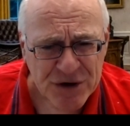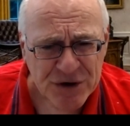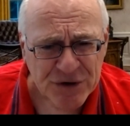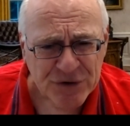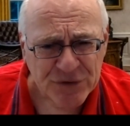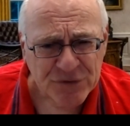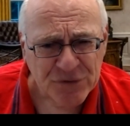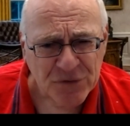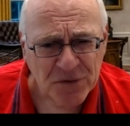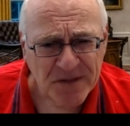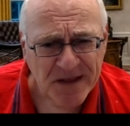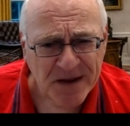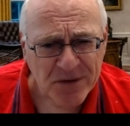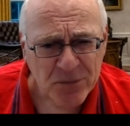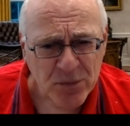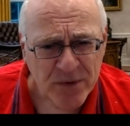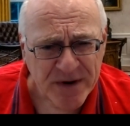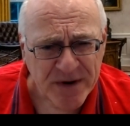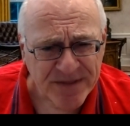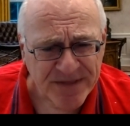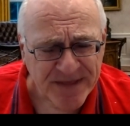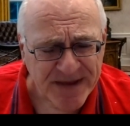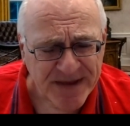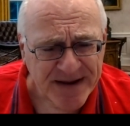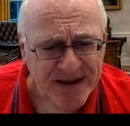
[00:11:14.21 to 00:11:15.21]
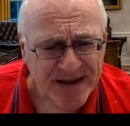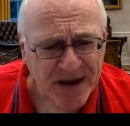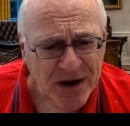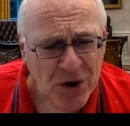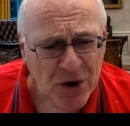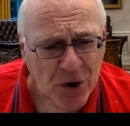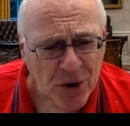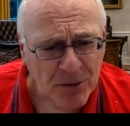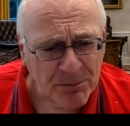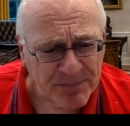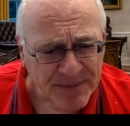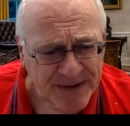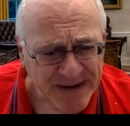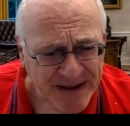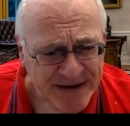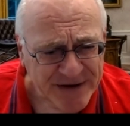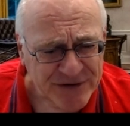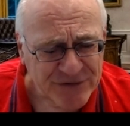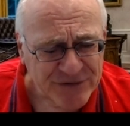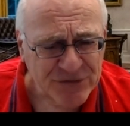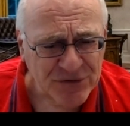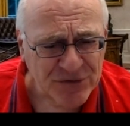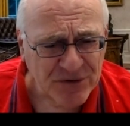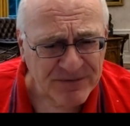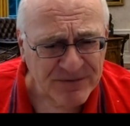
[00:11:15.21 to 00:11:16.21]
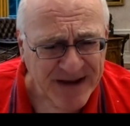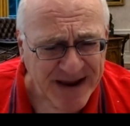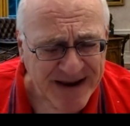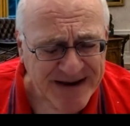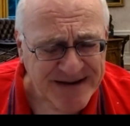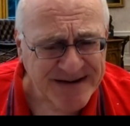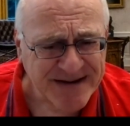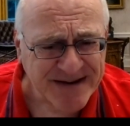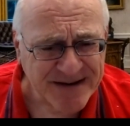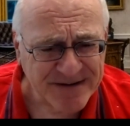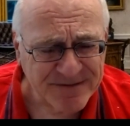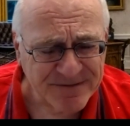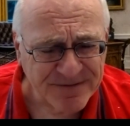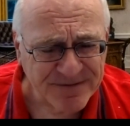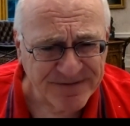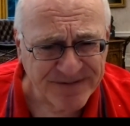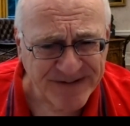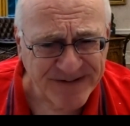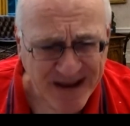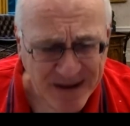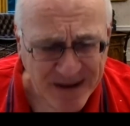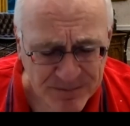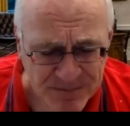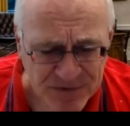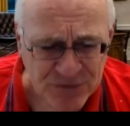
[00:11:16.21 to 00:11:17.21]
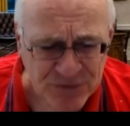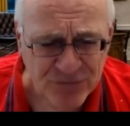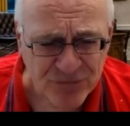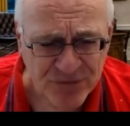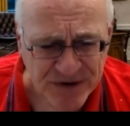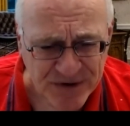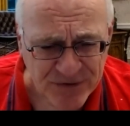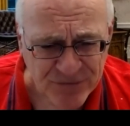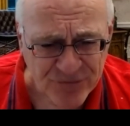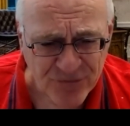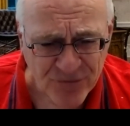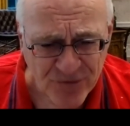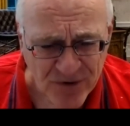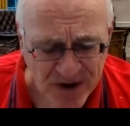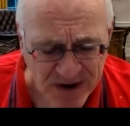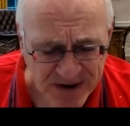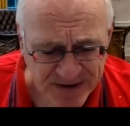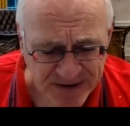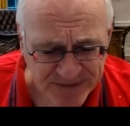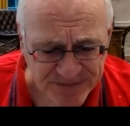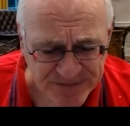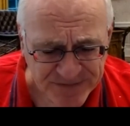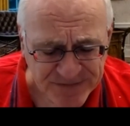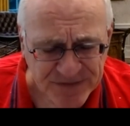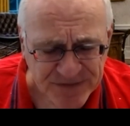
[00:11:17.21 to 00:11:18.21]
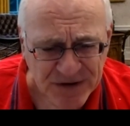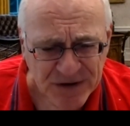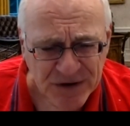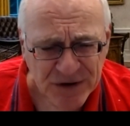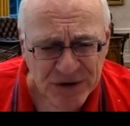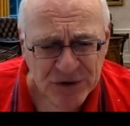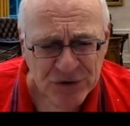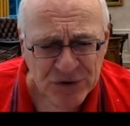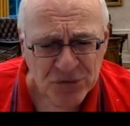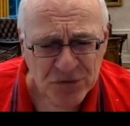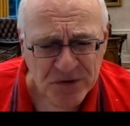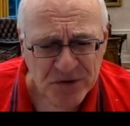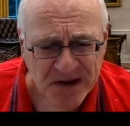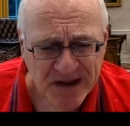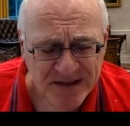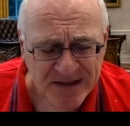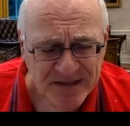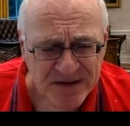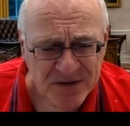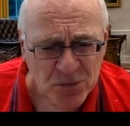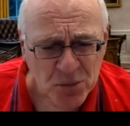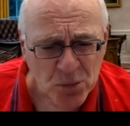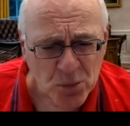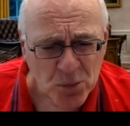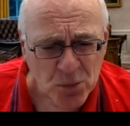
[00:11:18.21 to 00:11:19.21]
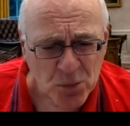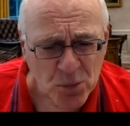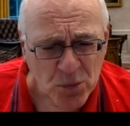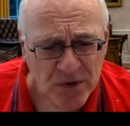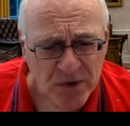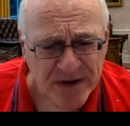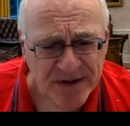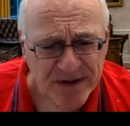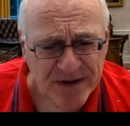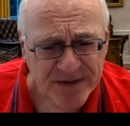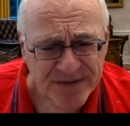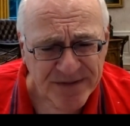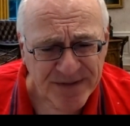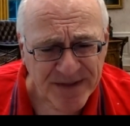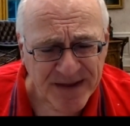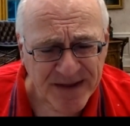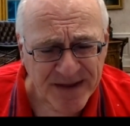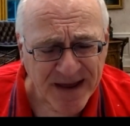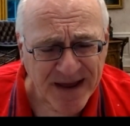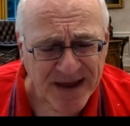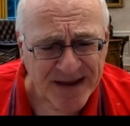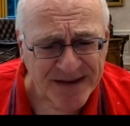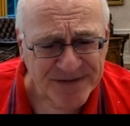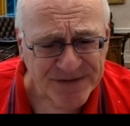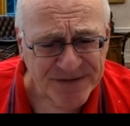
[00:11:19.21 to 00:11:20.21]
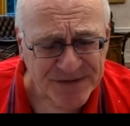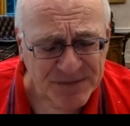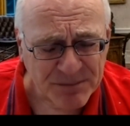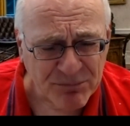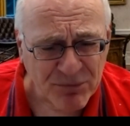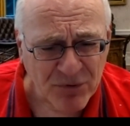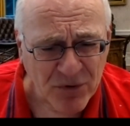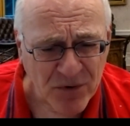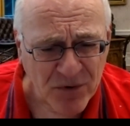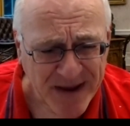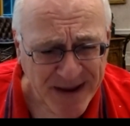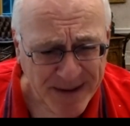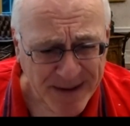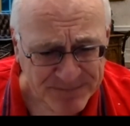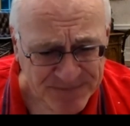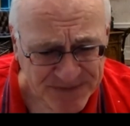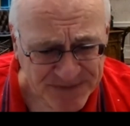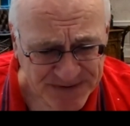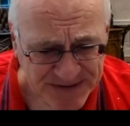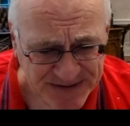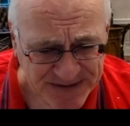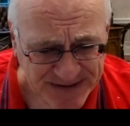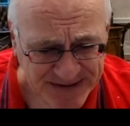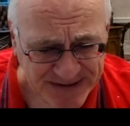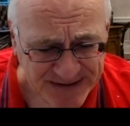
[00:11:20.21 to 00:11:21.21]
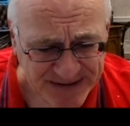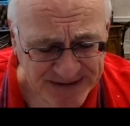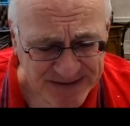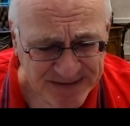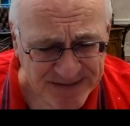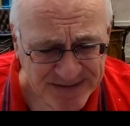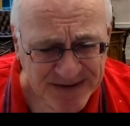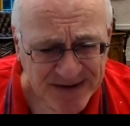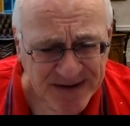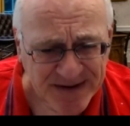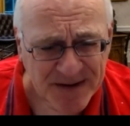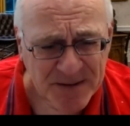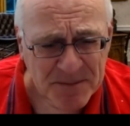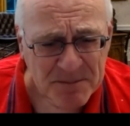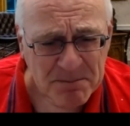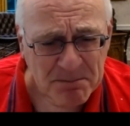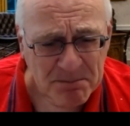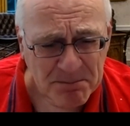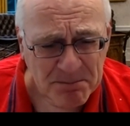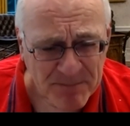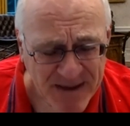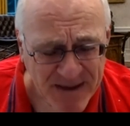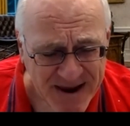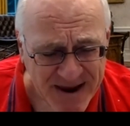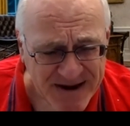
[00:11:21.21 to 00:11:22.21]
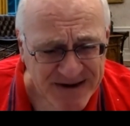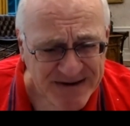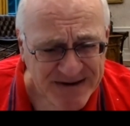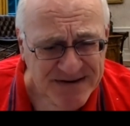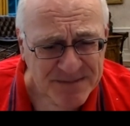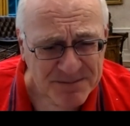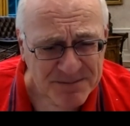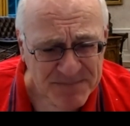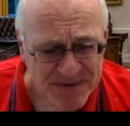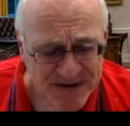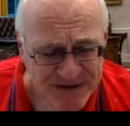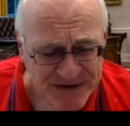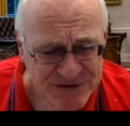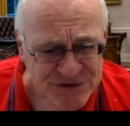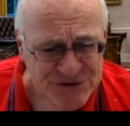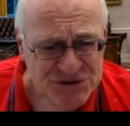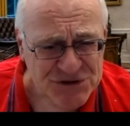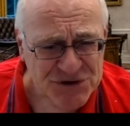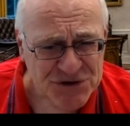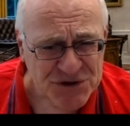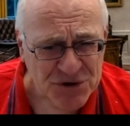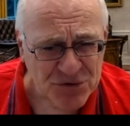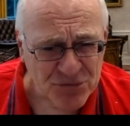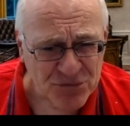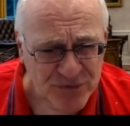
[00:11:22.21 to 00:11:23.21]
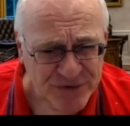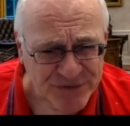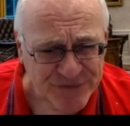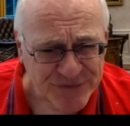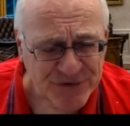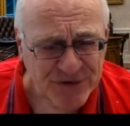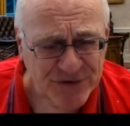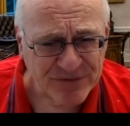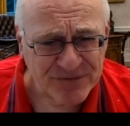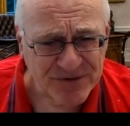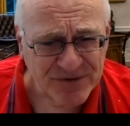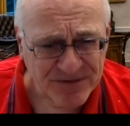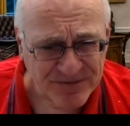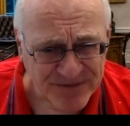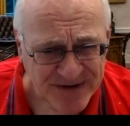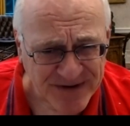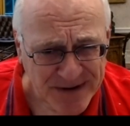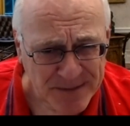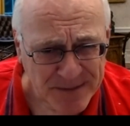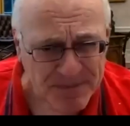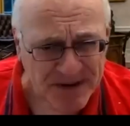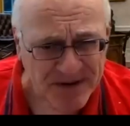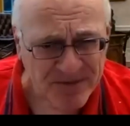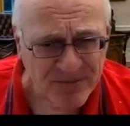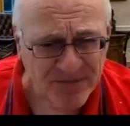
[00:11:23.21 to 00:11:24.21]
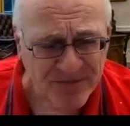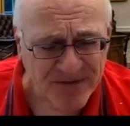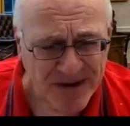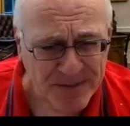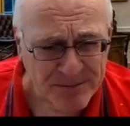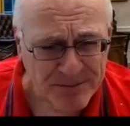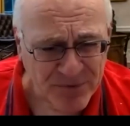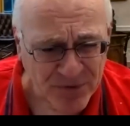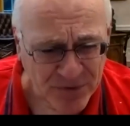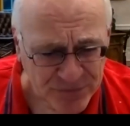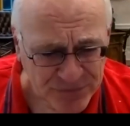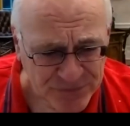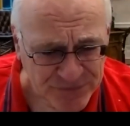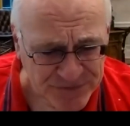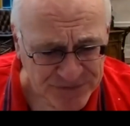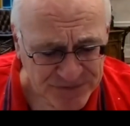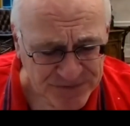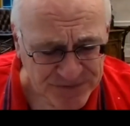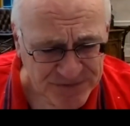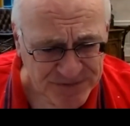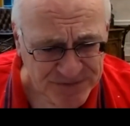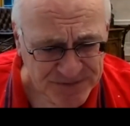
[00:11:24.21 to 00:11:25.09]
So that we think a combination of anti-inflammatory drugs together with cyproheptadine may diminish the risk of developing fibrosis.